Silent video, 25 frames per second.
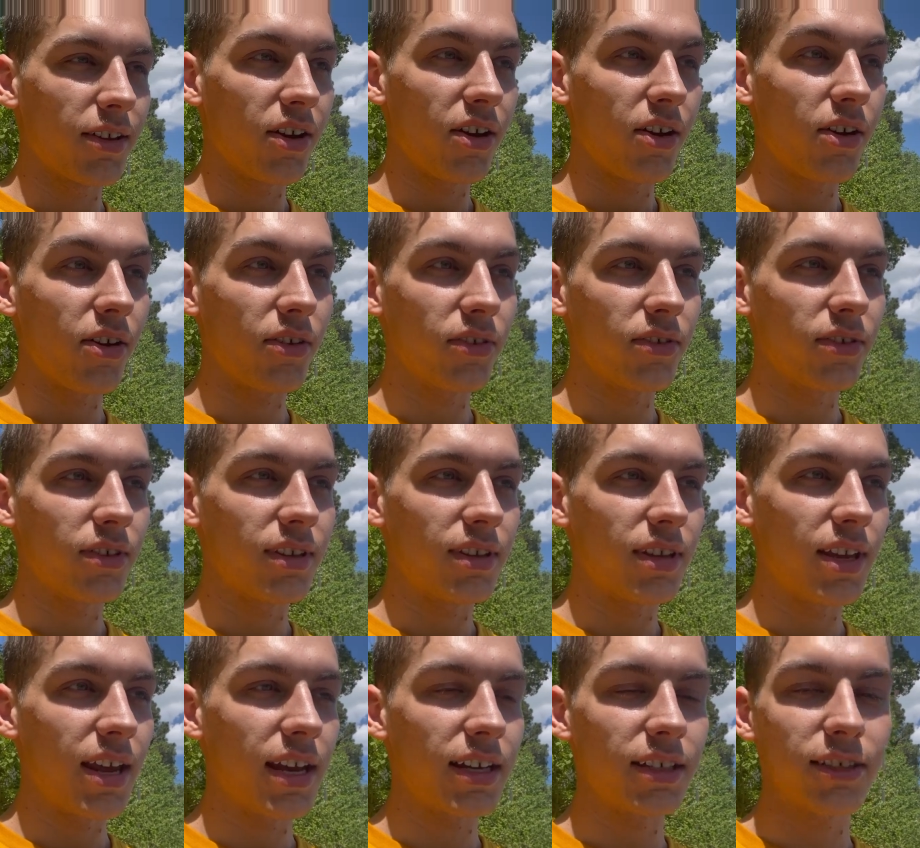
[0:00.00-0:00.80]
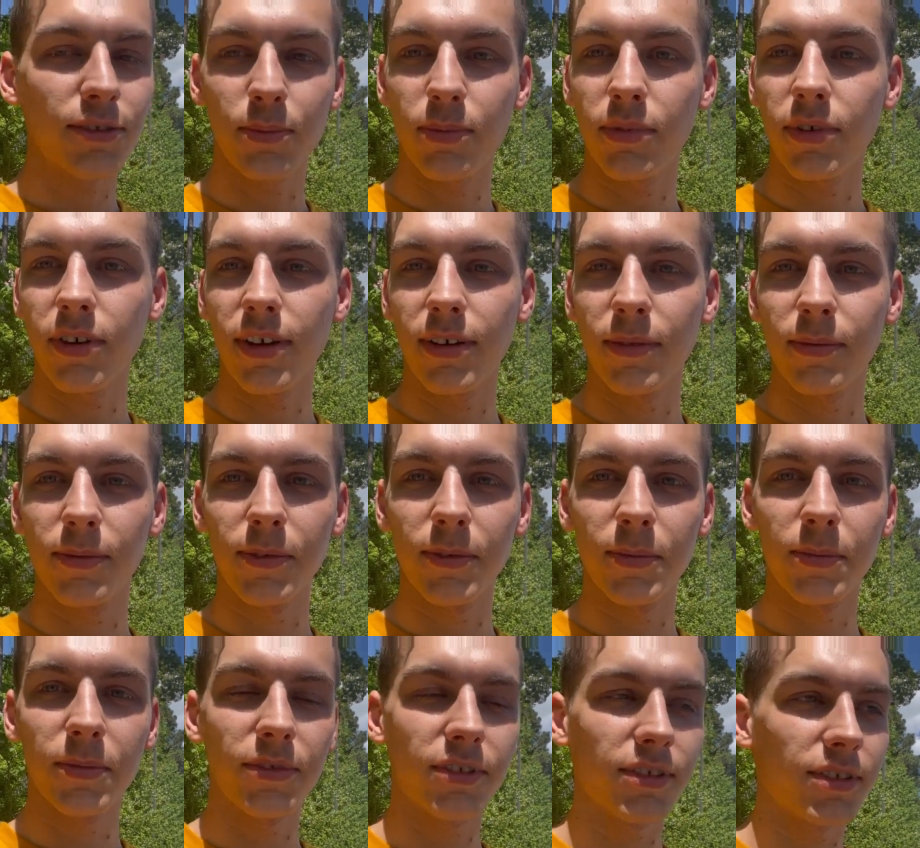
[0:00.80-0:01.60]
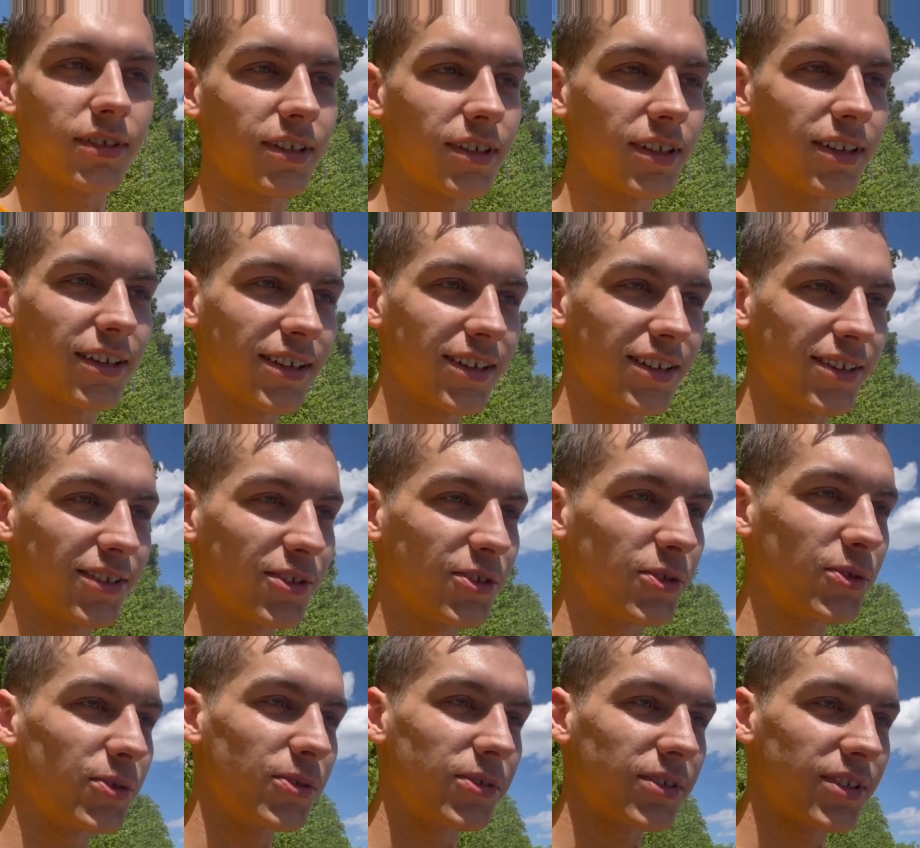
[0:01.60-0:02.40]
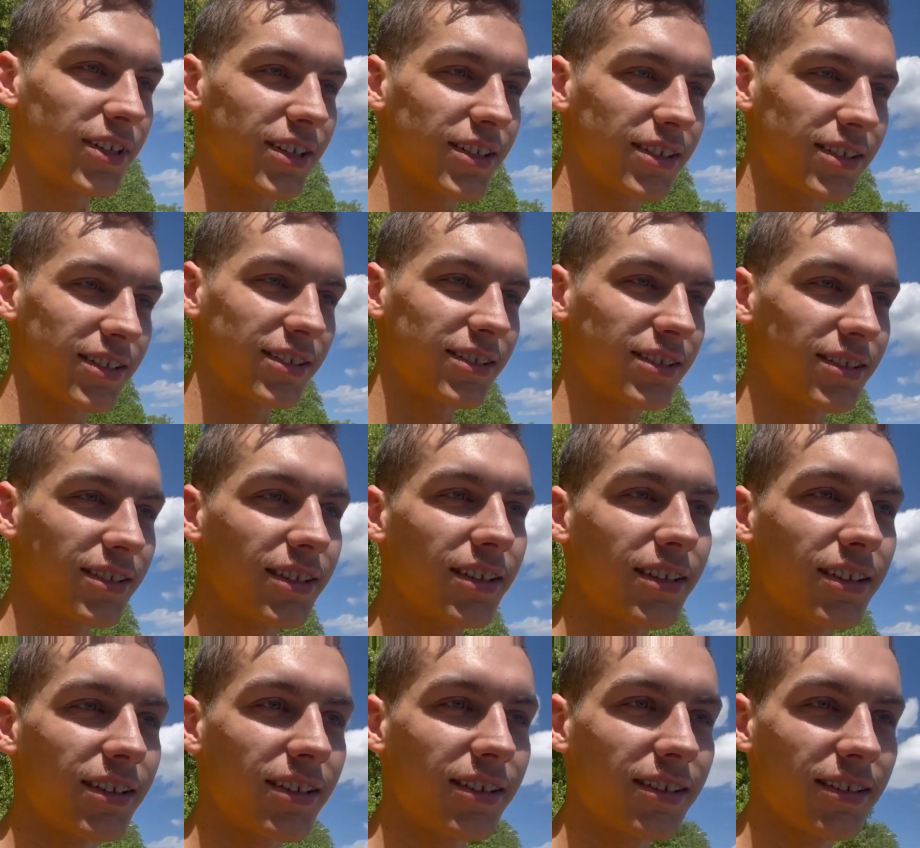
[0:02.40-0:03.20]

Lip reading: all the next problems you will get to see.